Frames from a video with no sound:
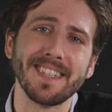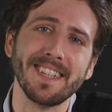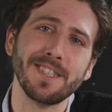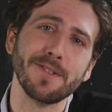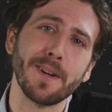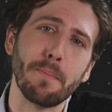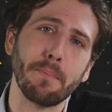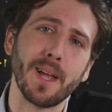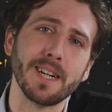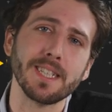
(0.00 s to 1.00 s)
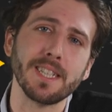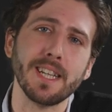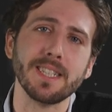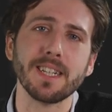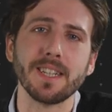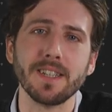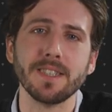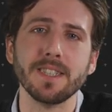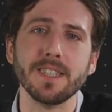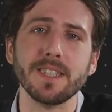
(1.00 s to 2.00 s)
to integrate blockchain
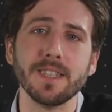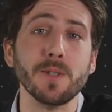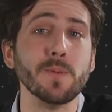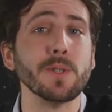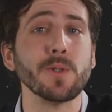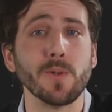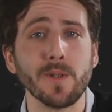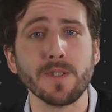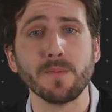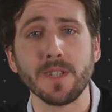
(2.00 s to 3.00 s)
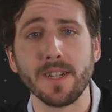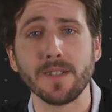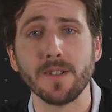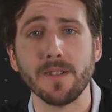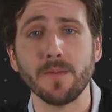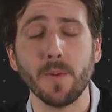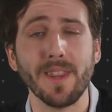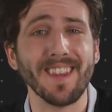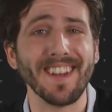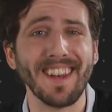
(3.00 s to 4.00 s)
technologies into its tourism sector
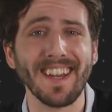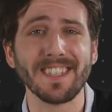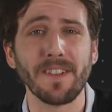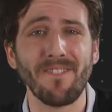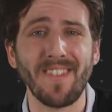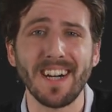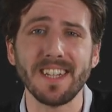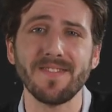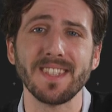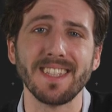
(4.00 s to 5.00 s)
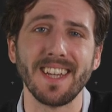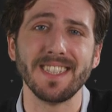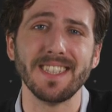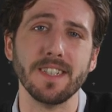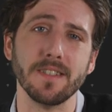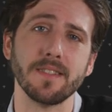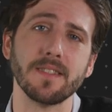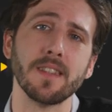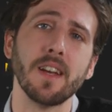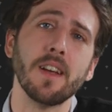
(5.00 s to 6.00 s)
within the next 5 to 10 years.